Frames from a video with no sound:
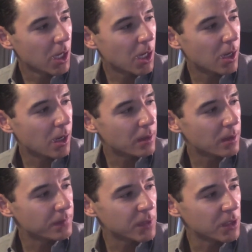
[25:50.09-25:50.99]

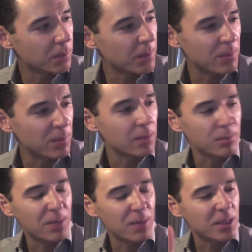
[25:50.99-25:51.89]
uh, you know, maybe
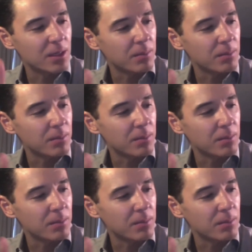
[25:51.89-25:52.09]
maybe